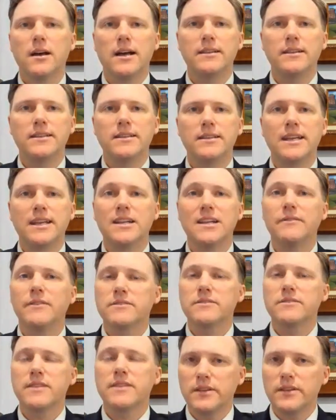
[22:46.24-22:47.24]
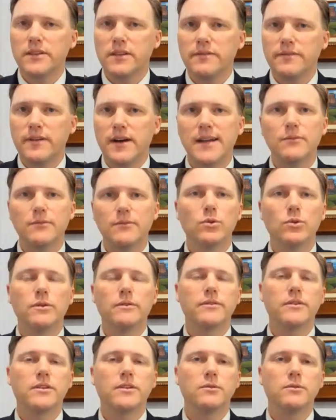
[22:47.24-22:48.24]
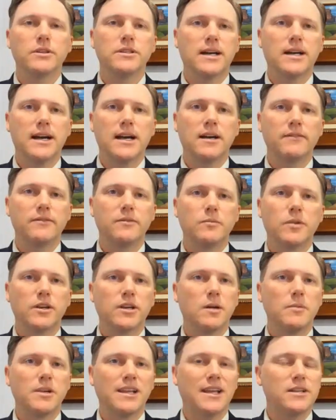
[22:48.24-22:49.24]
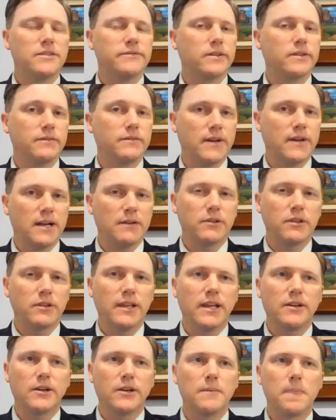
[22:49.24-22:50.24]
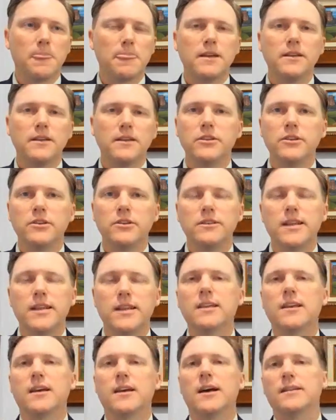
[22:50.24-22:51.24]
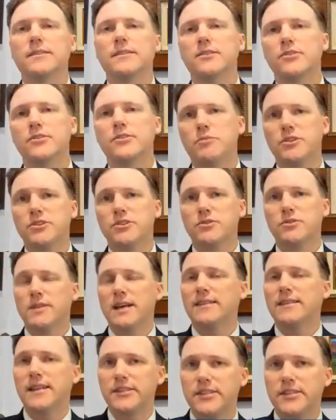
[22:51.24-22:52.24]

taking advantage of the age 55 rule. If you retire from a company age 55 or later, you can take distributions without that